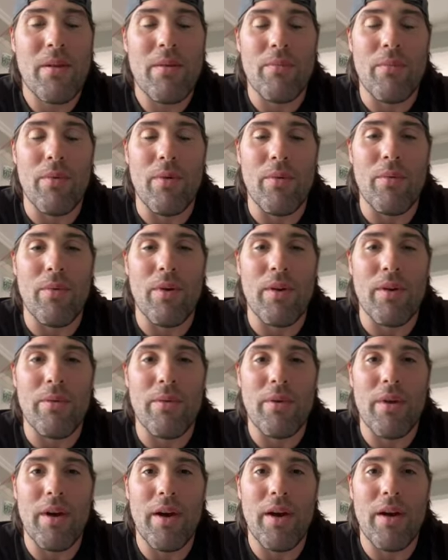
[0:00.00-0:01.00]
but
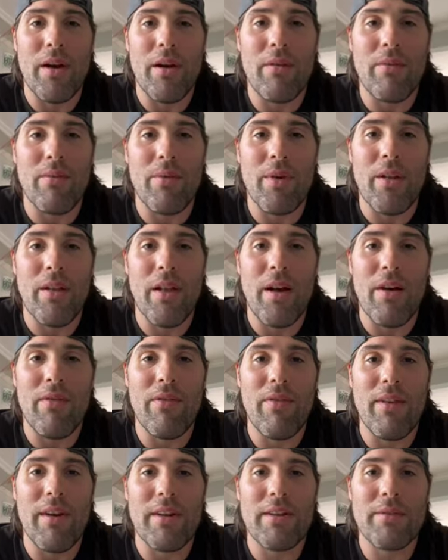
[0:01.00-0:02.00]
when uh, we allow
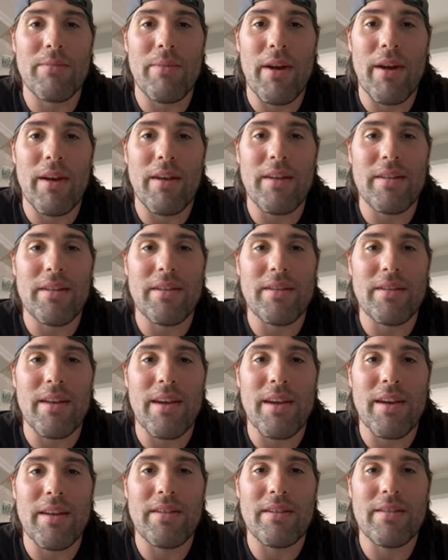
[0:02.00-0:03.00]
fans back in the
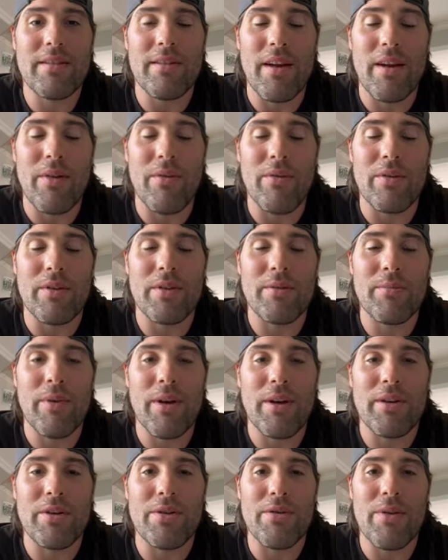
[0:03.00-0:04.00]
stands, I will
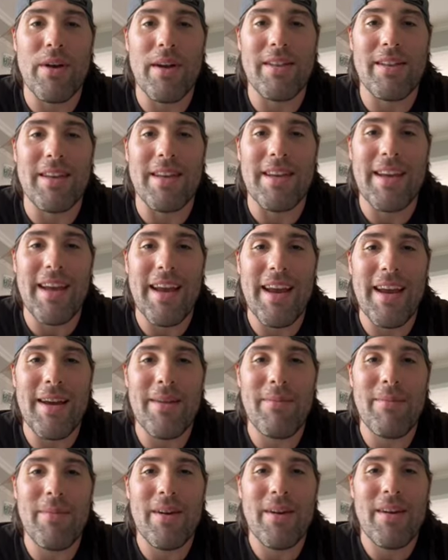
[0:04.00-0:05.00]
expect you at the
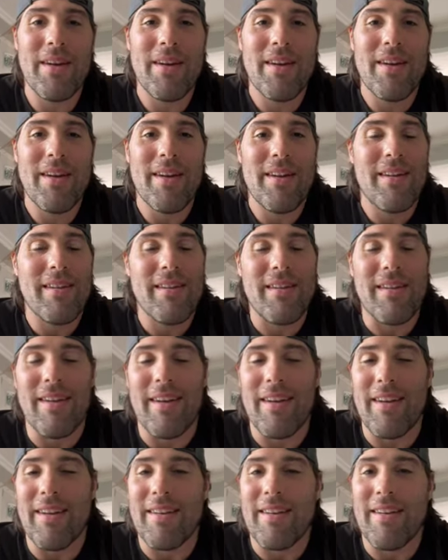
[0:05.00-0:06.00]
game,
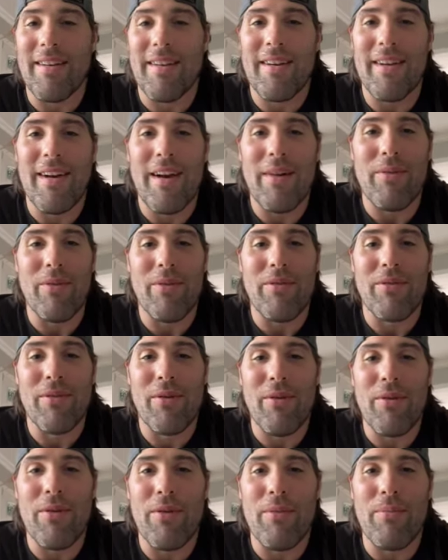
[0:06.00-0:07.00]
and uh, I will
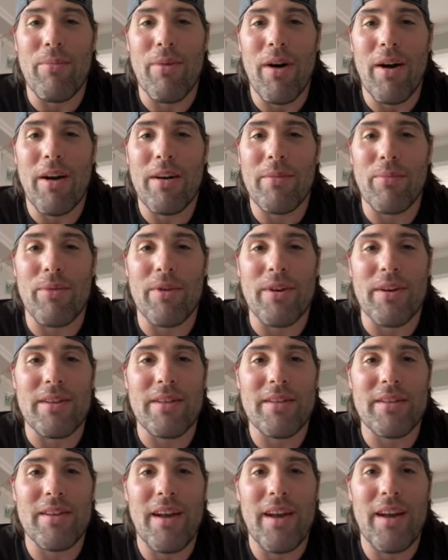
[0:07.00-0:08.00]
throw you a puck, bring a
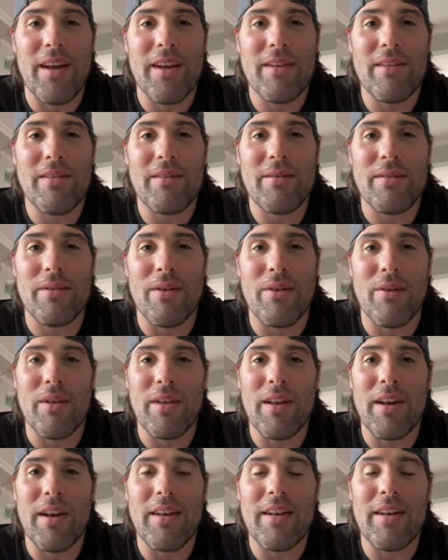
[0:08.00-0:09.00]
sign,
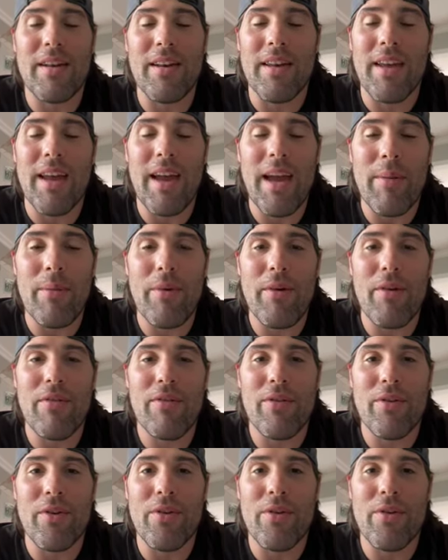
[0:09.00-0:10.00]
knowing that I did a cameo
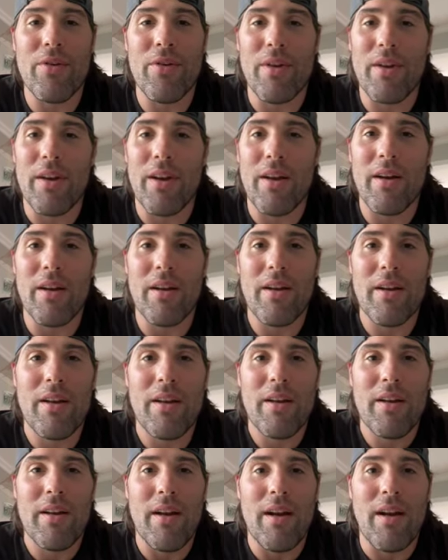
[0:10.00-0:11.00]
for you, and uh,
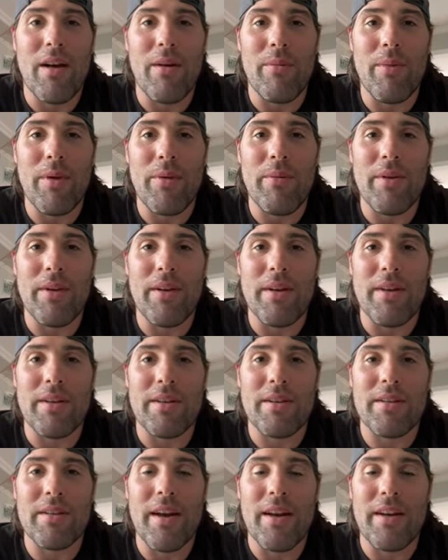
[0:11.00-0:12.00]
I'll maybe
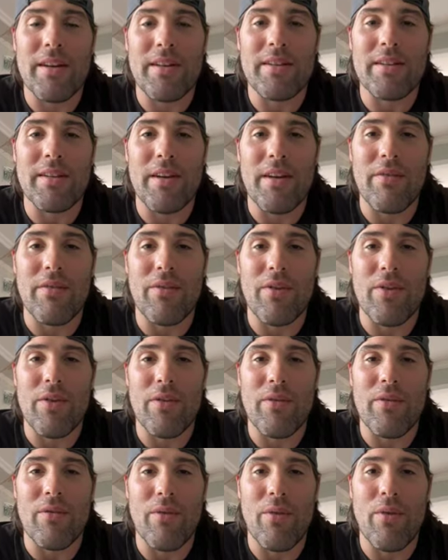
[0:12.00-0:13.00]
sign a stick for you
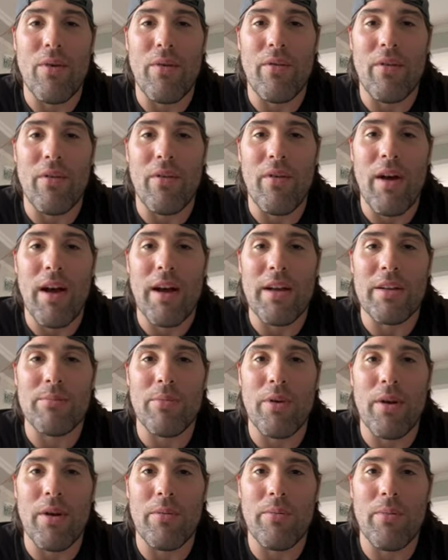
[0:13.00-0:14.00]
and throw it over the glass,
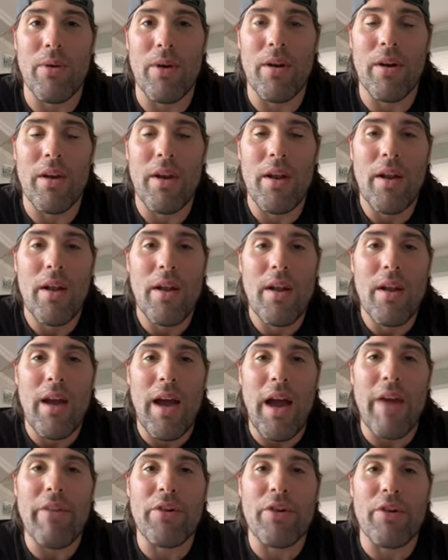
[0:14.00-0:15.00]
bud. But
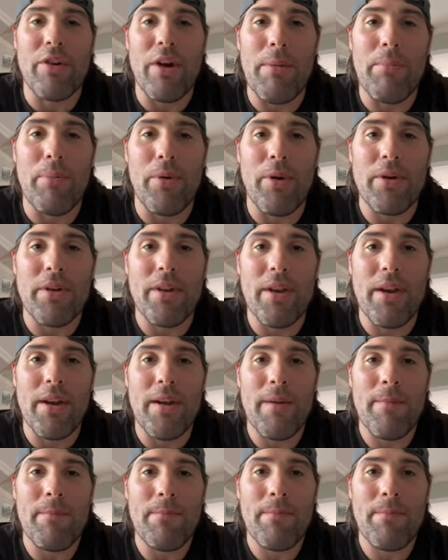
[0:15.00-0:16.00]
have a great birthday,